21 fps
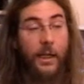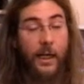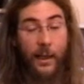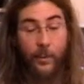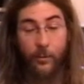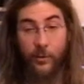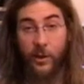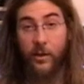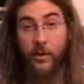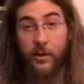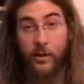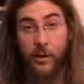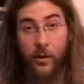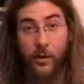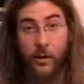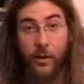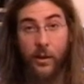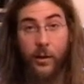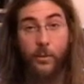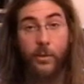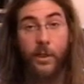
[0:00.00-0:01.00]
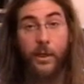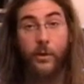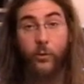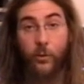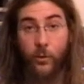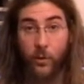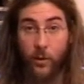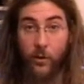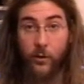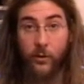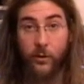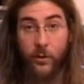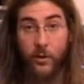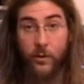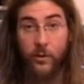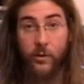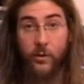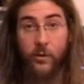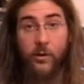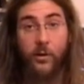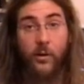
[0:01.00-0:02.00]
I'm not talking about wrong
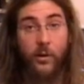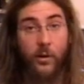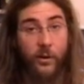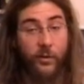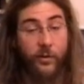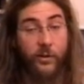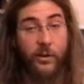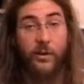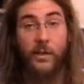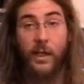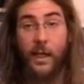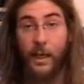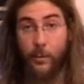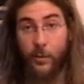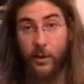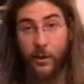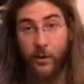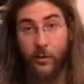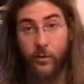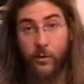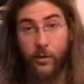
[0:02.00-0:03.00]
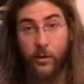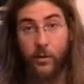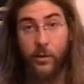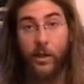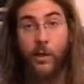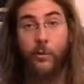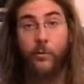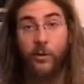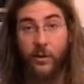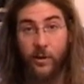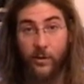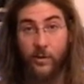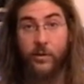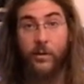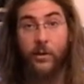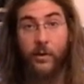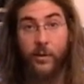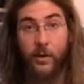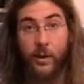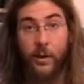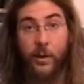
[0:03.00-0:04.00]
notes or if the timing is wrong, I'm just
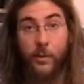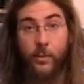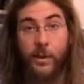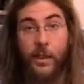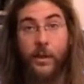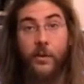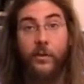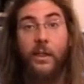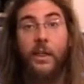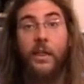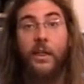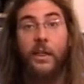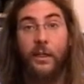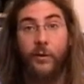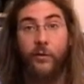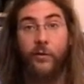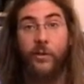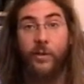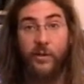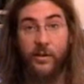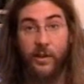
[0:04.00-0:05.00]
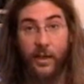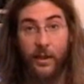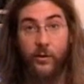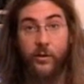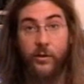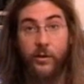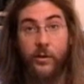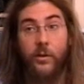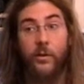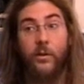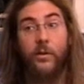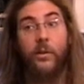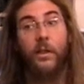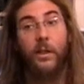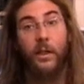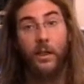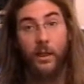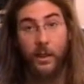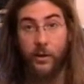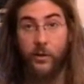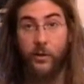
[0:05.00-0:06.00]
talking about if it sounds good
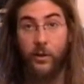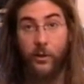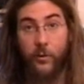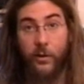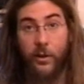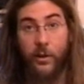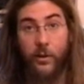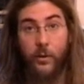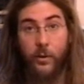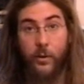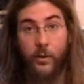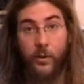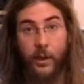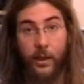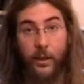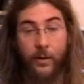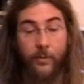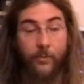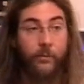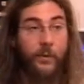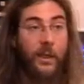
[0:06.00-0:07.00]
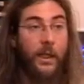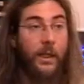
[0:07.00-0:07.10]
in your recording.